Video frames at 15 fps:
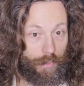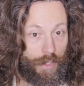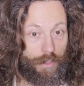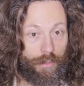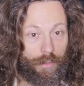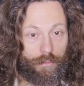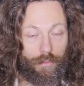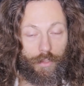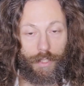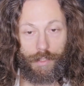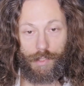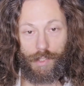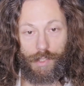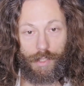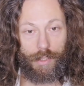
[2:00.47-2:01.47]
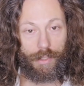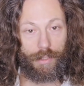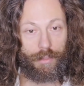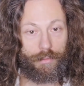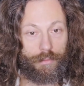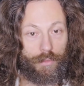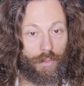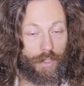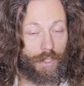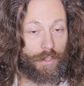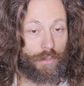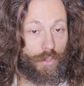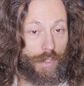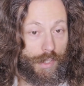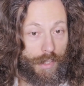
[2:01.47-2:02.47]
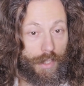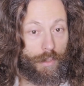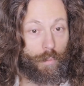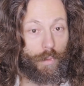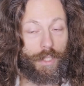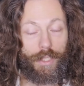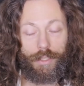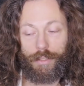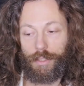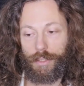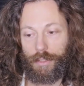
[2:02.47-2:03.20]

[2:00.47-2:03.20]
here in France, and you can understand why.